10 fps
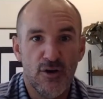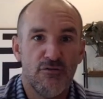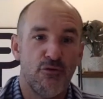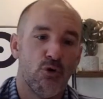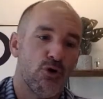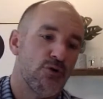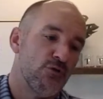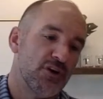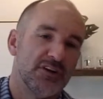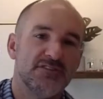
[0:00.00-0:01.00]
for
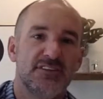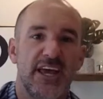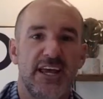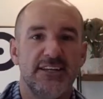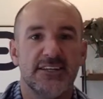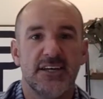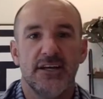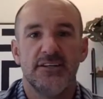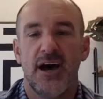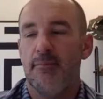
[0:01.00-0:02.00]
real estate
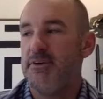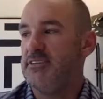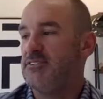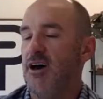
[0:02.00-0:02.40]
topics,